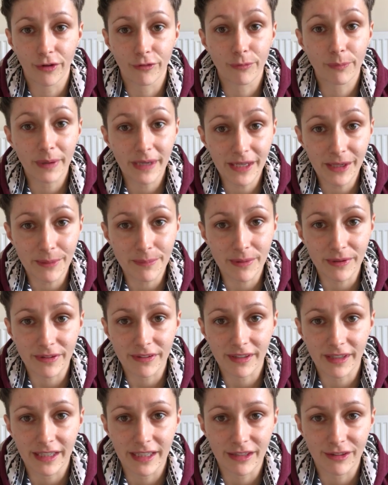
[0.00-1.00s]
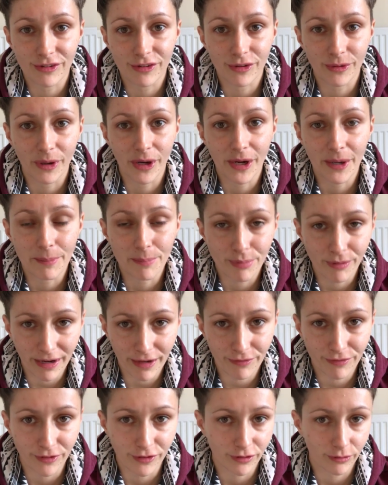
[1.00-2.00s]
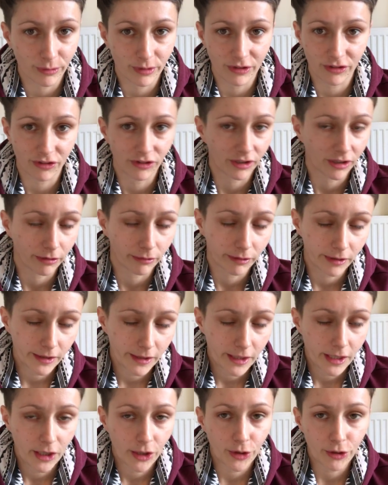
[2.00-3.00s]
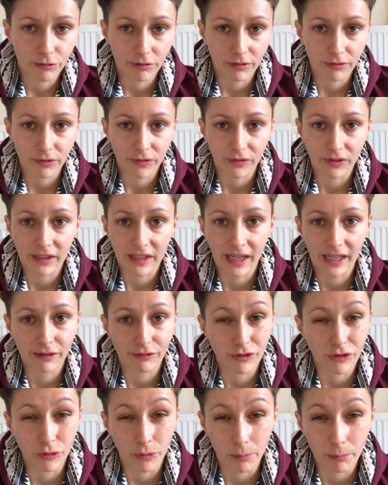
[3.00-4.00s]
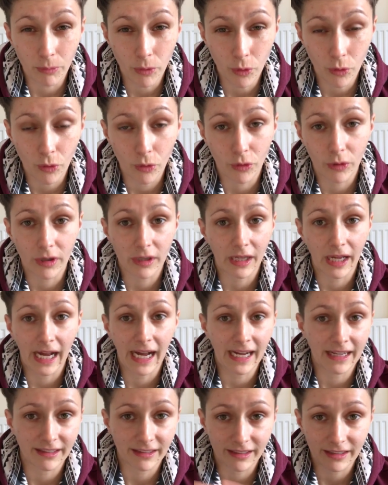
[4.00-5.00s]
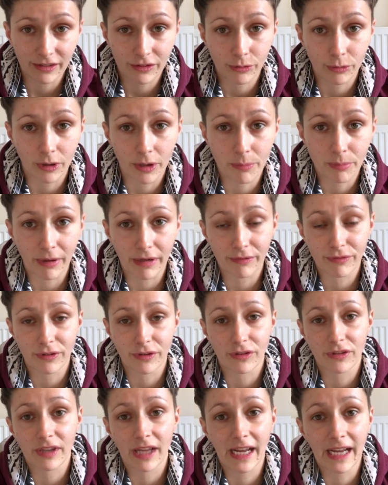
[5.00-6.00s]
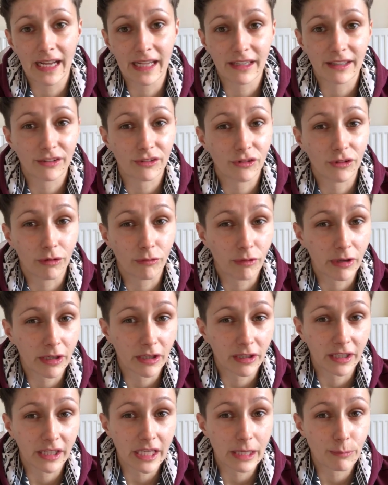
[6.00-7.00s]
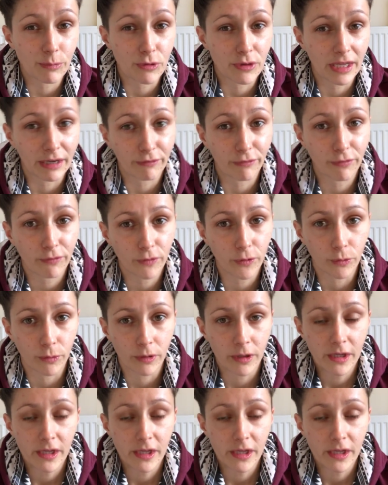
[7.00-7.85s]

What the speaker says: peanut butter into her breakfast, which, 150 calories or more added into her breakfast, and it's not really going to keep you that full.